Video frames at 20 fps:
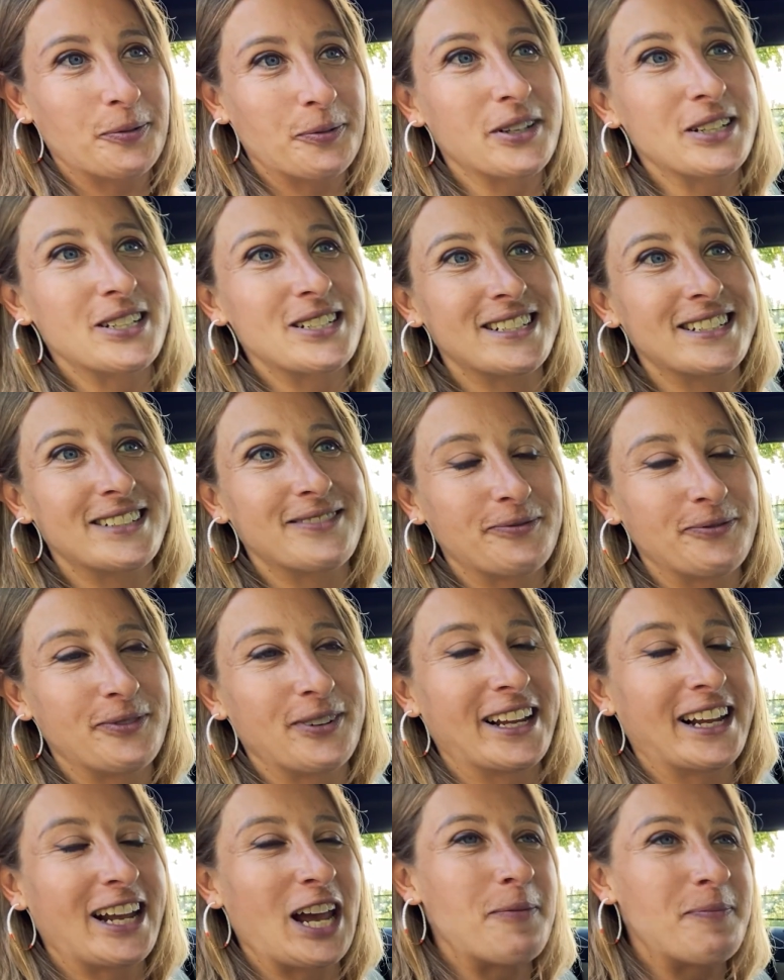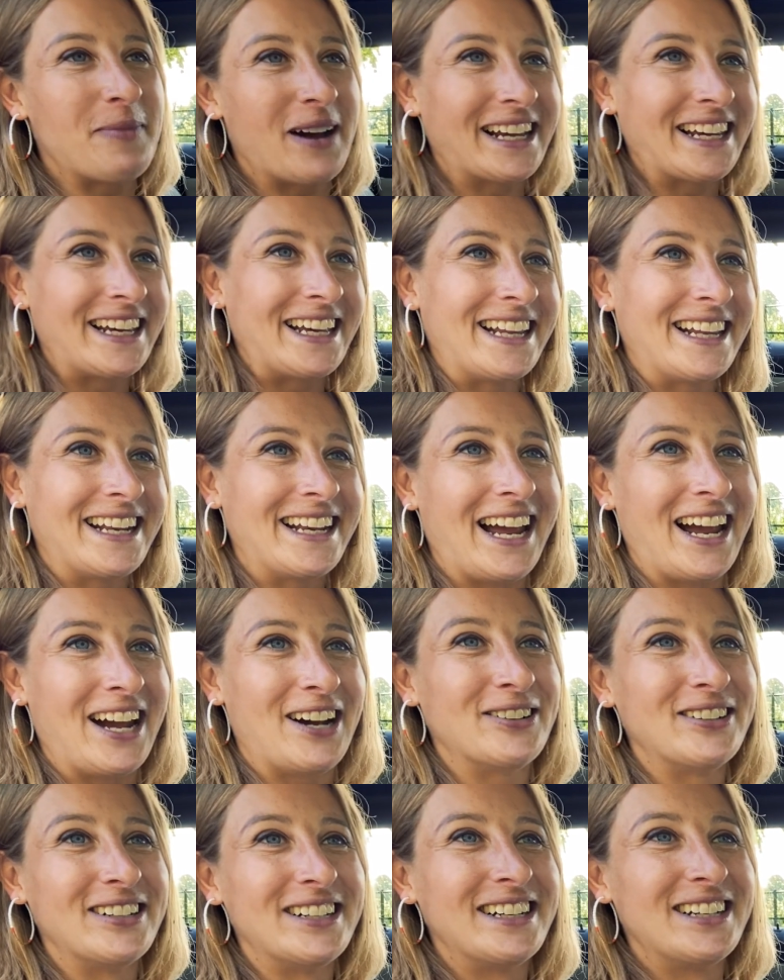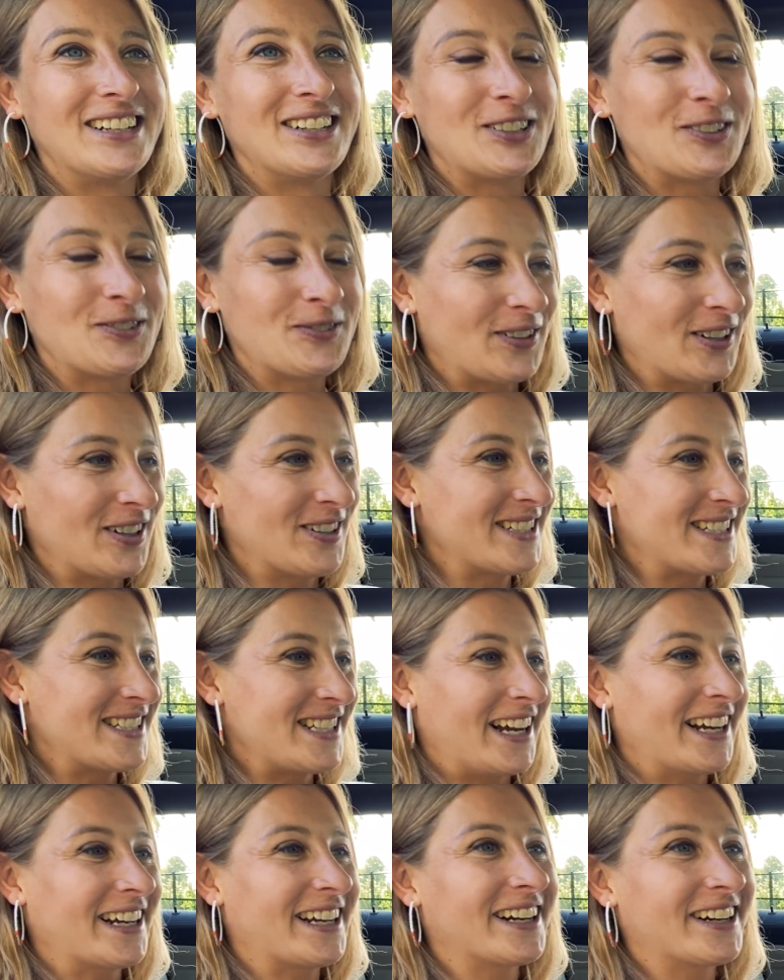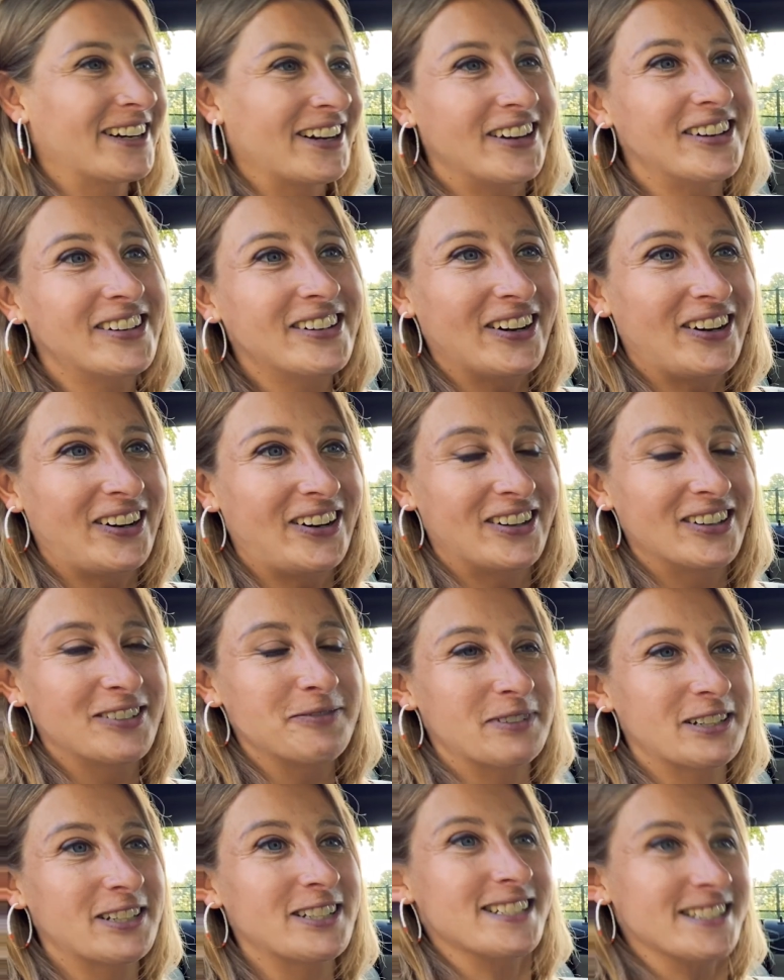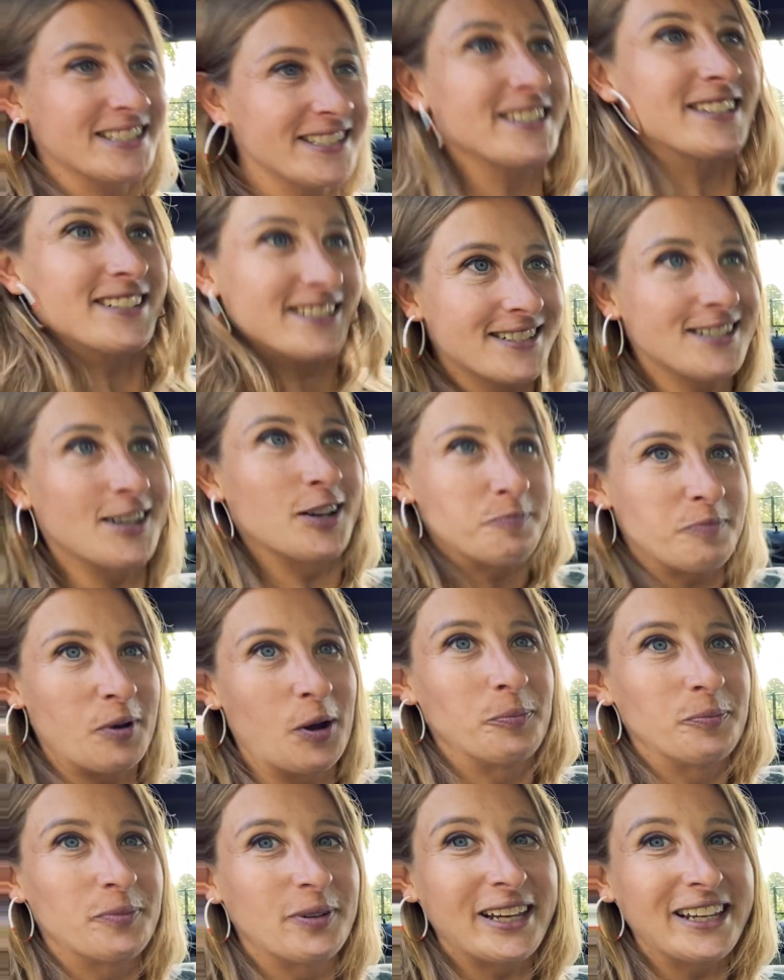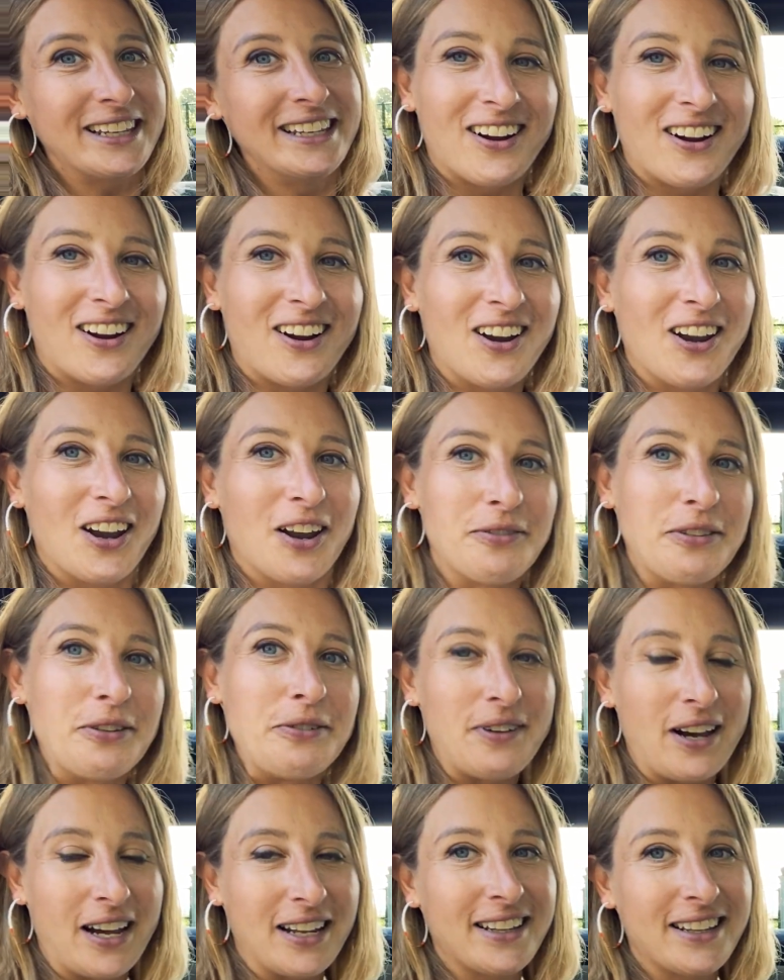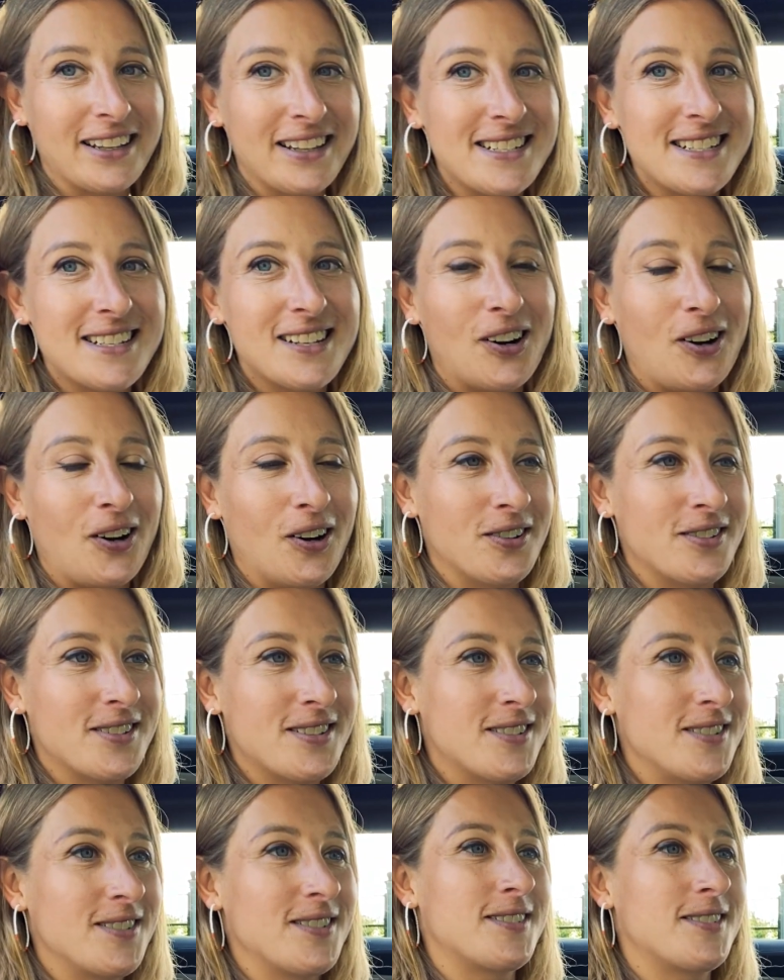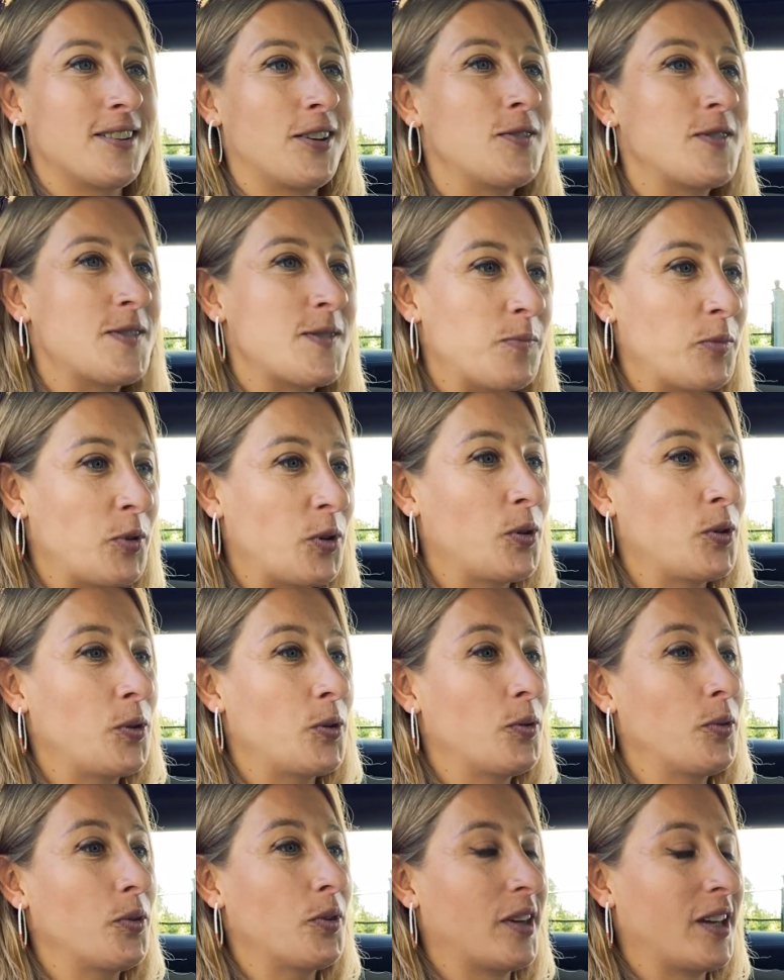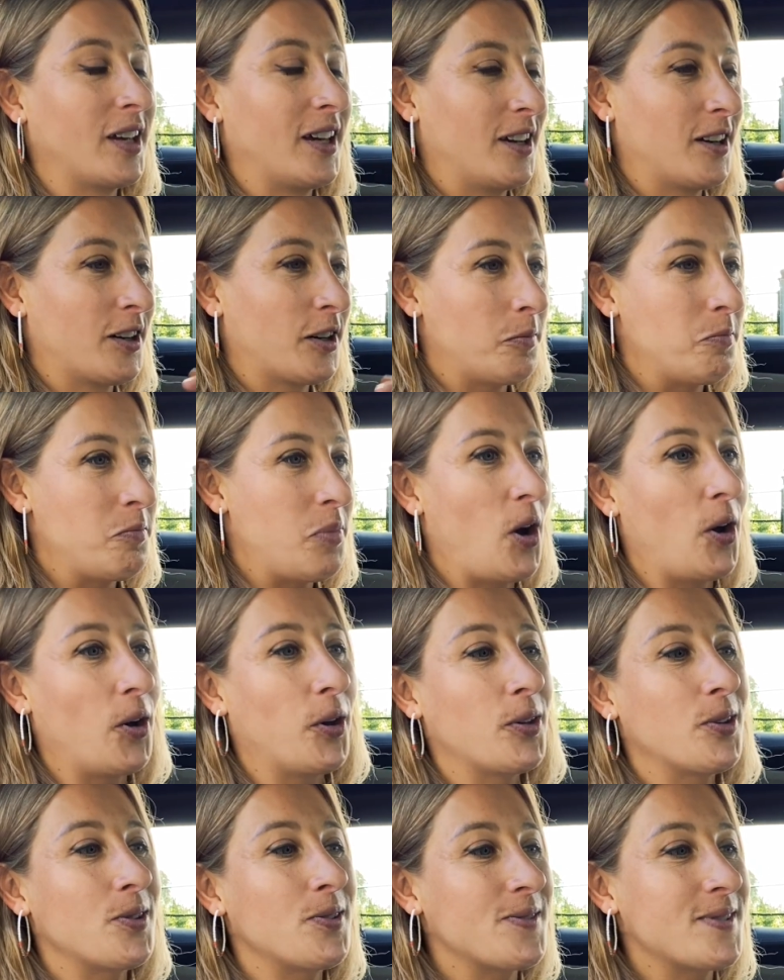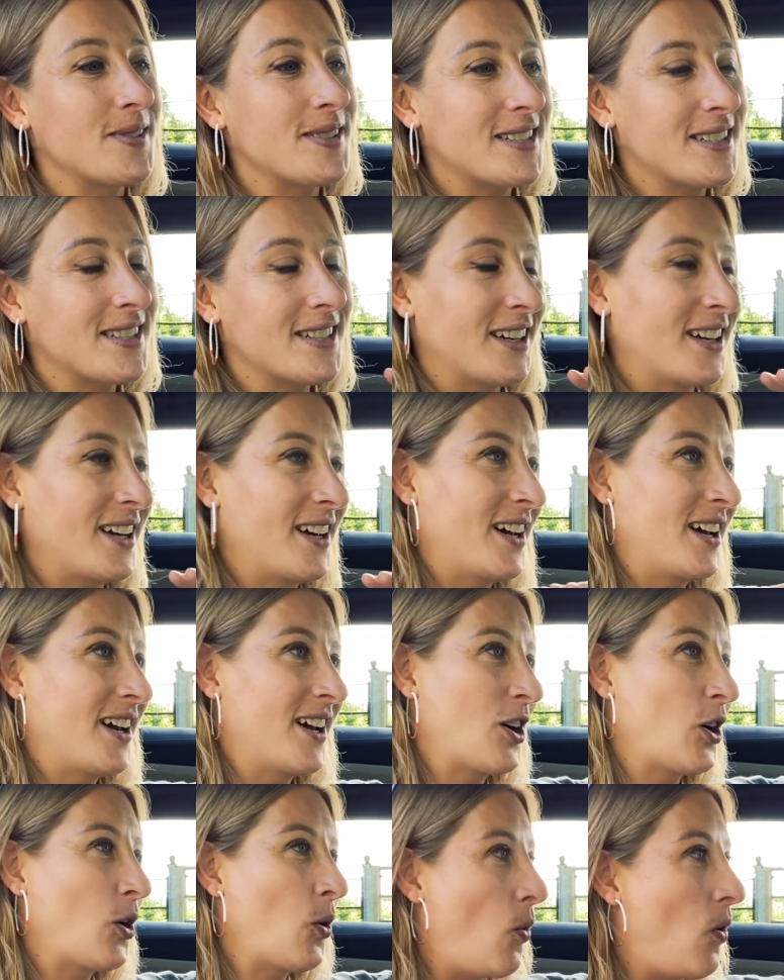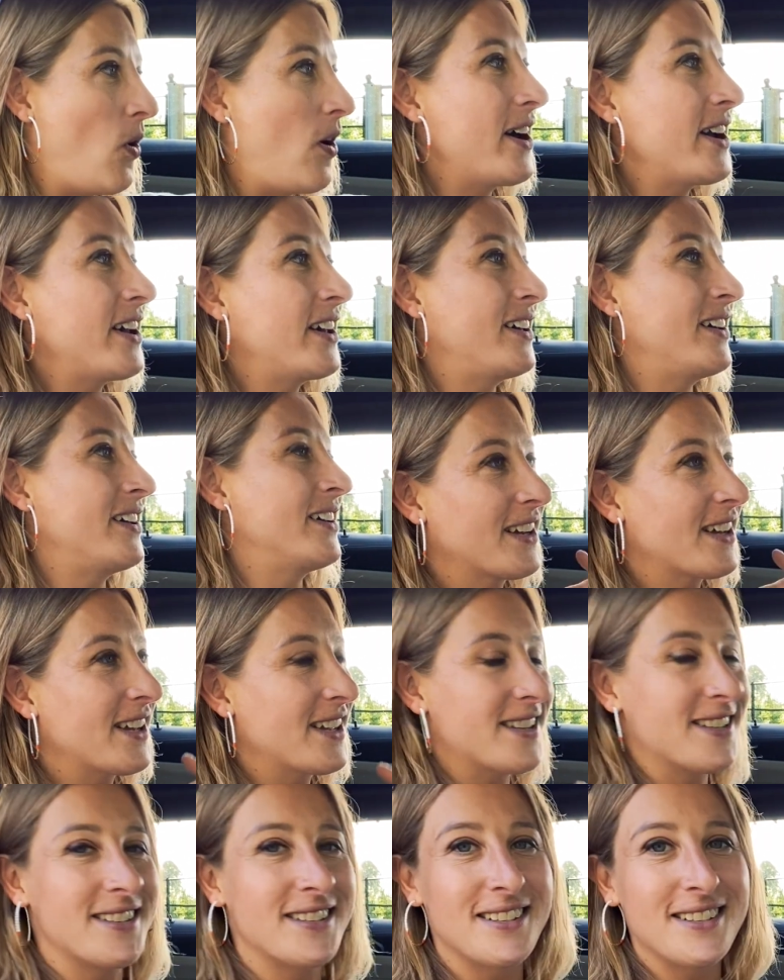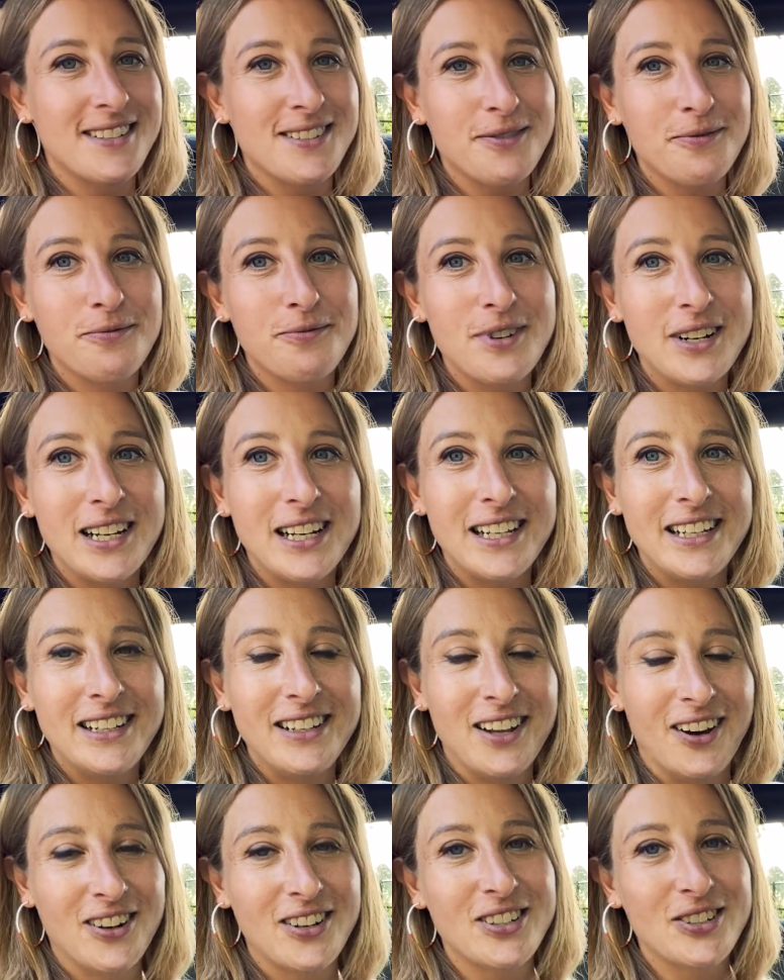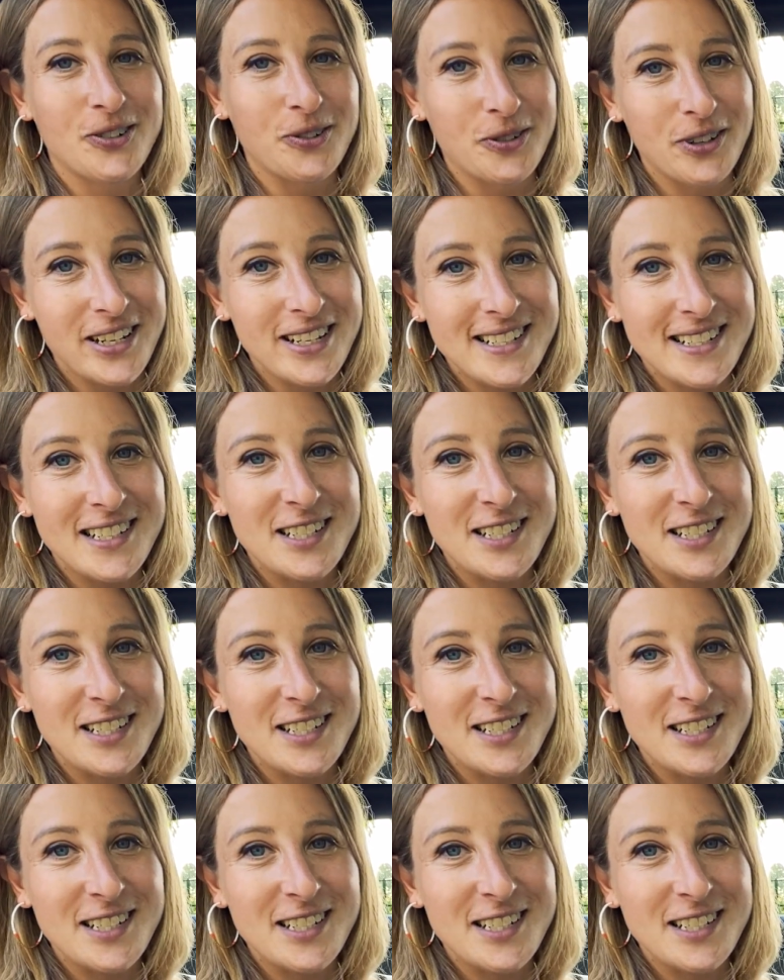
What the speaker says: which when I get back in it now, feels like a go-kart because it's just so bumpy. I love the fact that this car is just so smooth, composed, quiet. It's just a really luxurious